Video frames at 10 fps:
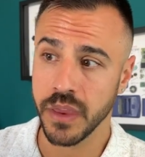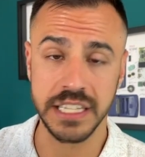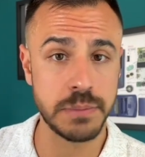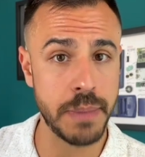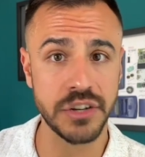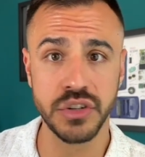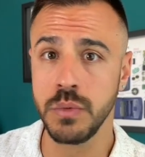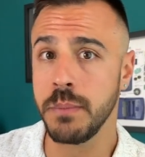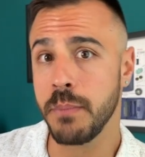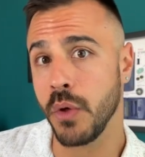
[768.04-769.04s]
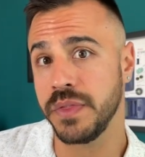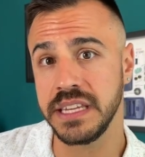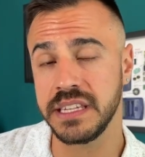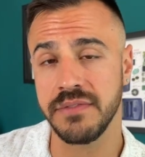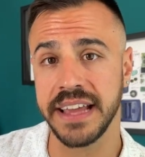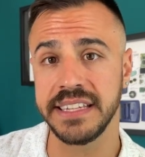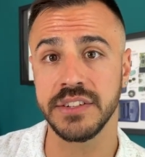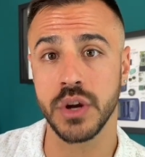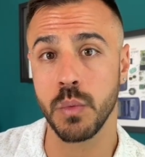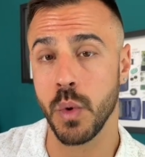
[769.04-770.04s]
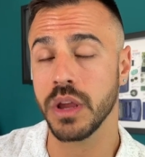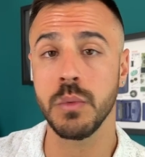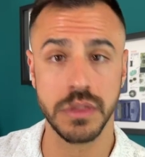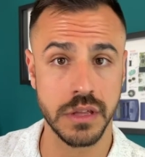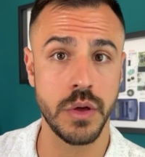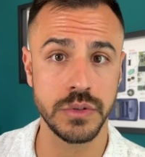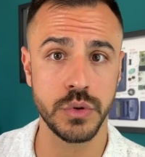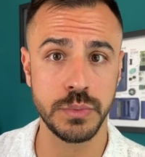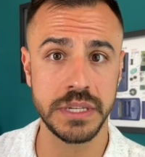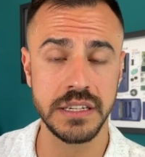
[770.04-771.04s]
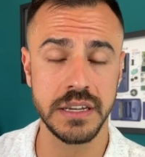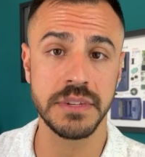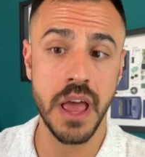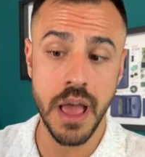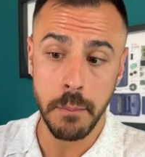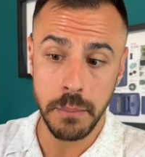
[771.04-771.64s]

especially when both these devices are working with closed loop systems,